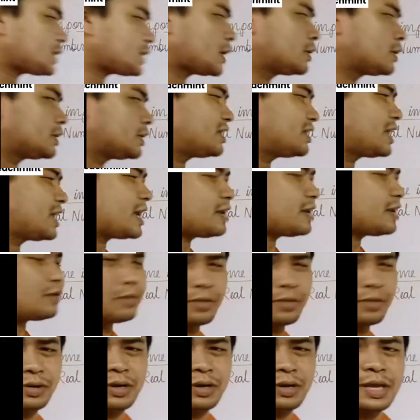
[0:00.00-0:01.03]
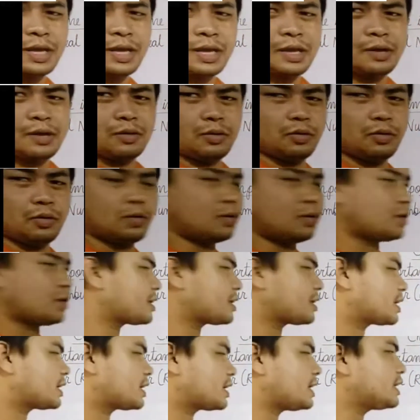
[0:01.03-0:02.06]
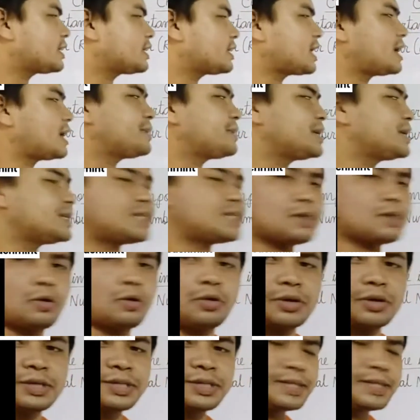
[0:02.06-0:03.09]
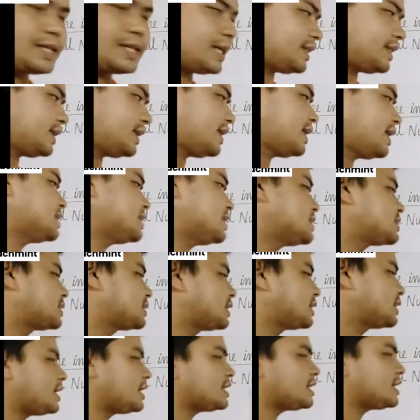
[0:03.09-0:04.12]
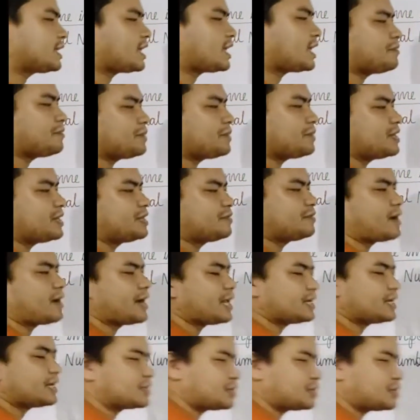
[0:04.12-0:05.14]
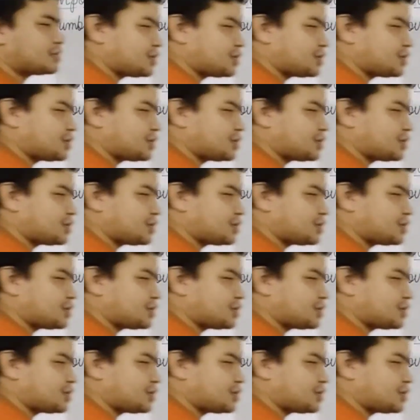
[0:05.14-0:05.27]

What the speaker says: Then or it can be stated as, it can be defined as a set